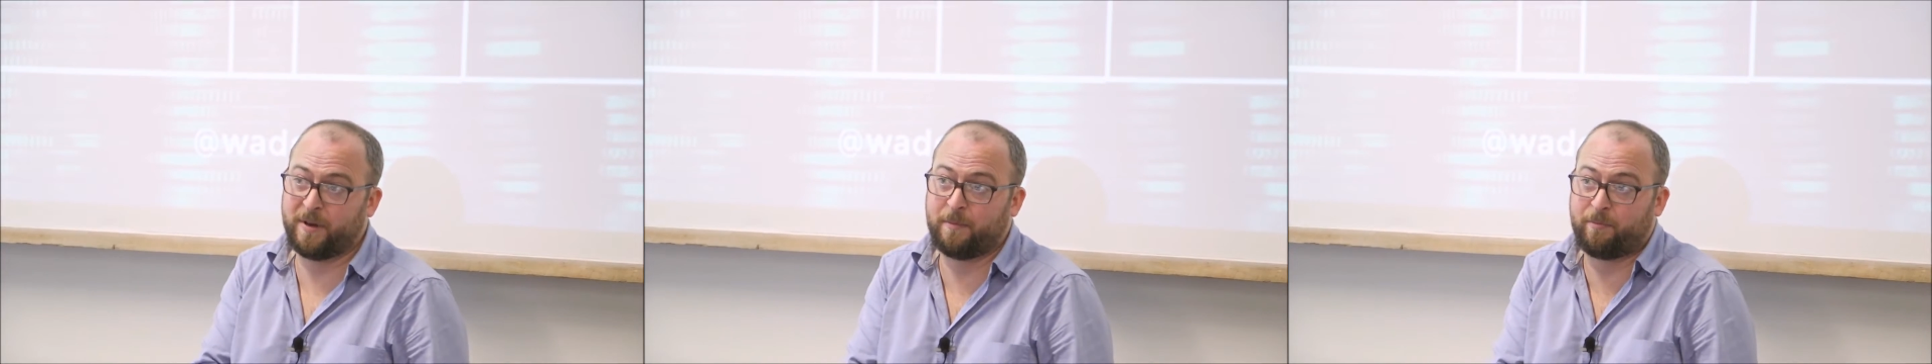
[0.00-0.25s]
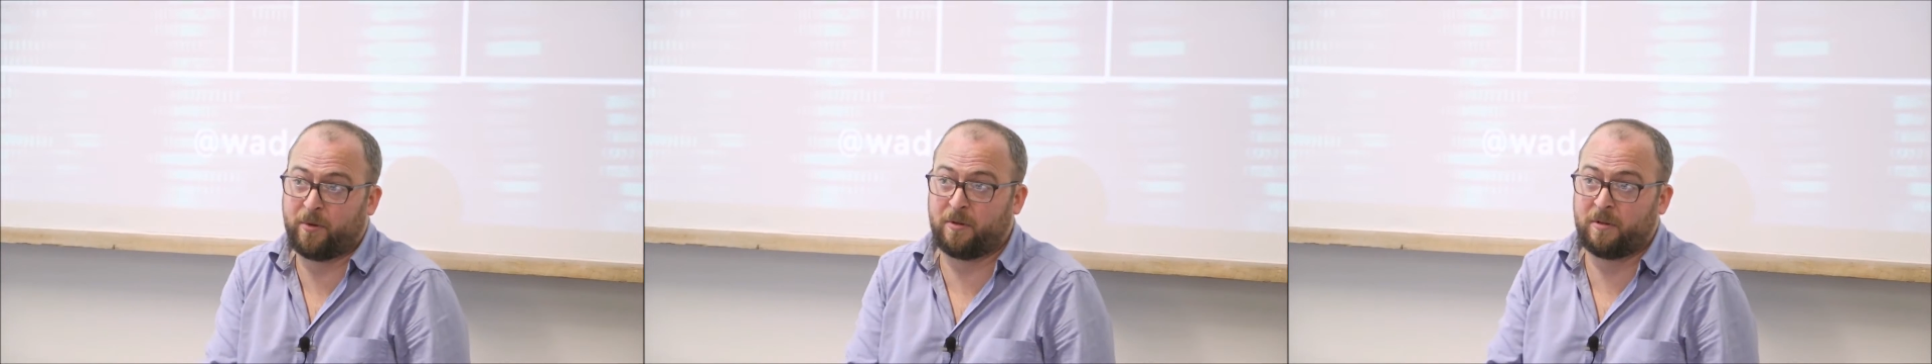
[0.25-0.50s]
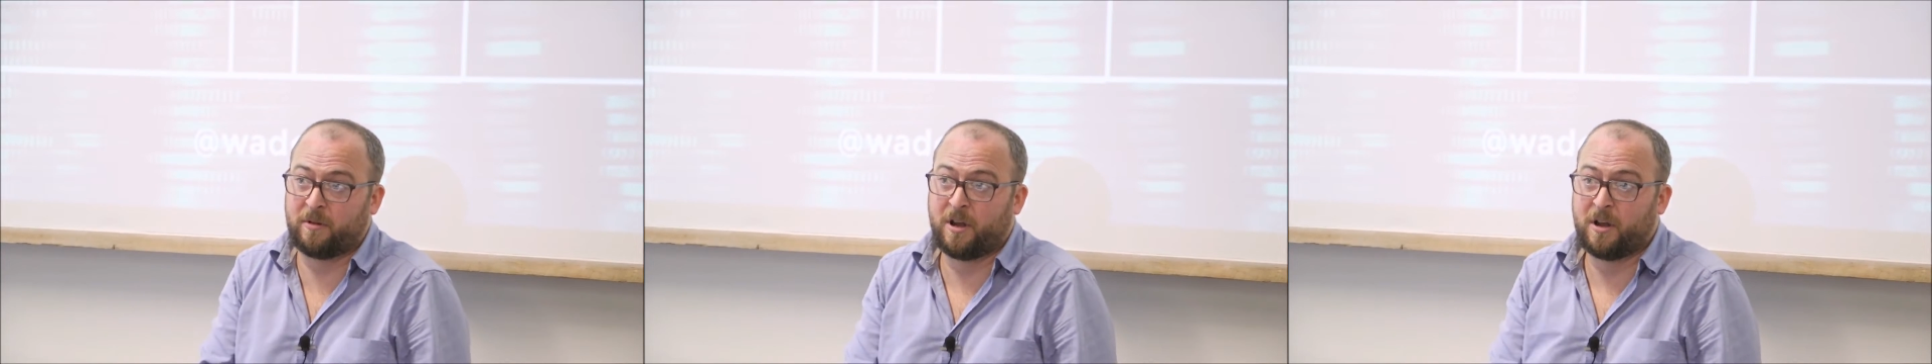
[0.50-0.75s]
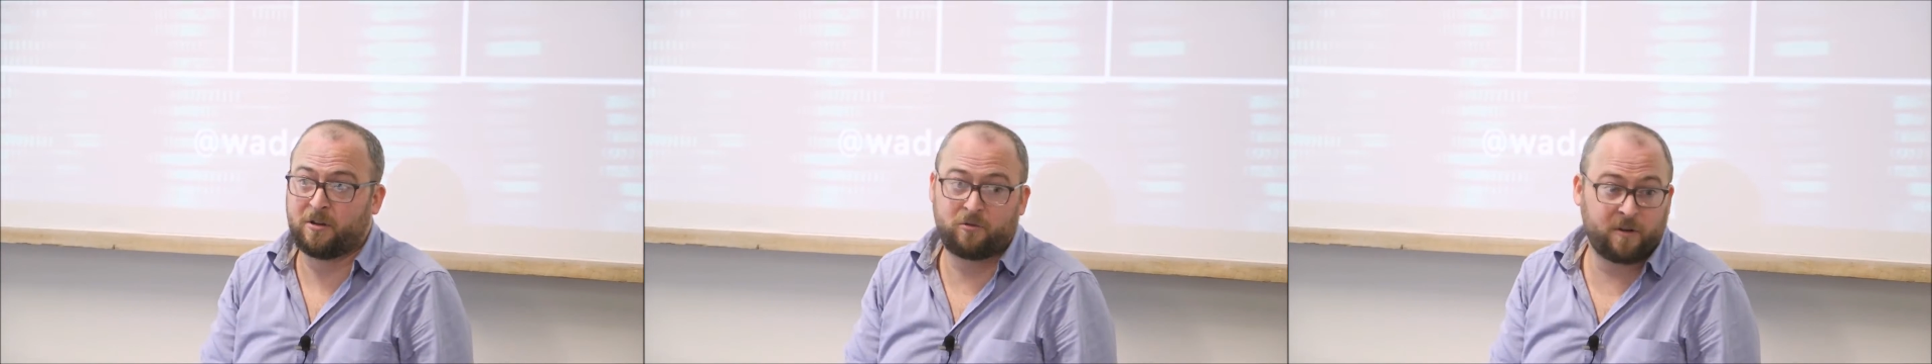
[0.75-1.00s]

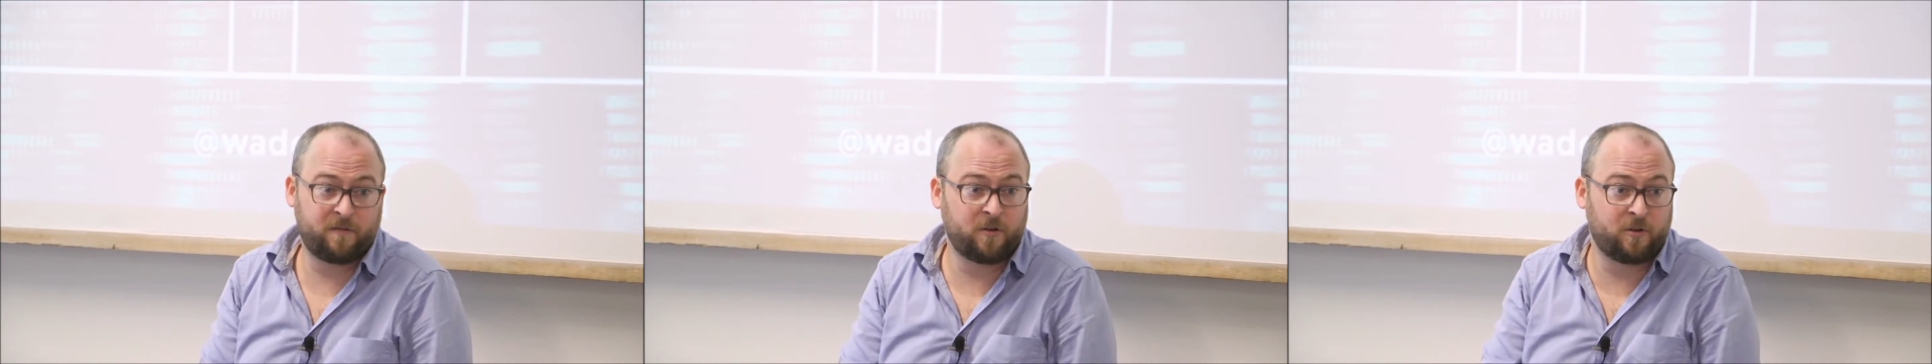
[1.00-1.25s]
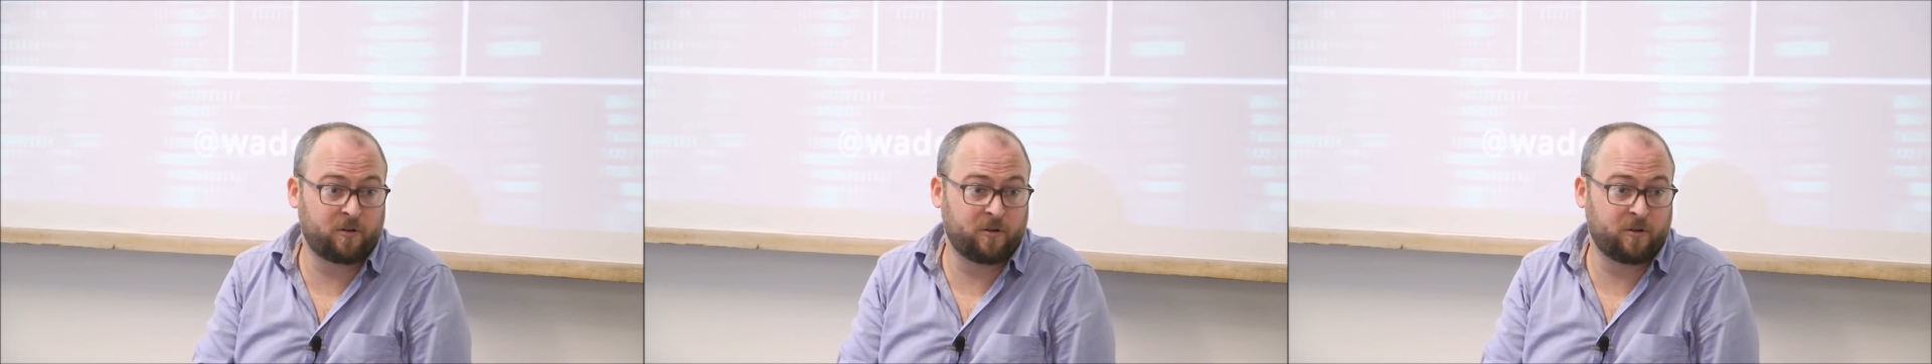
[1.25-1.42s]
people-driven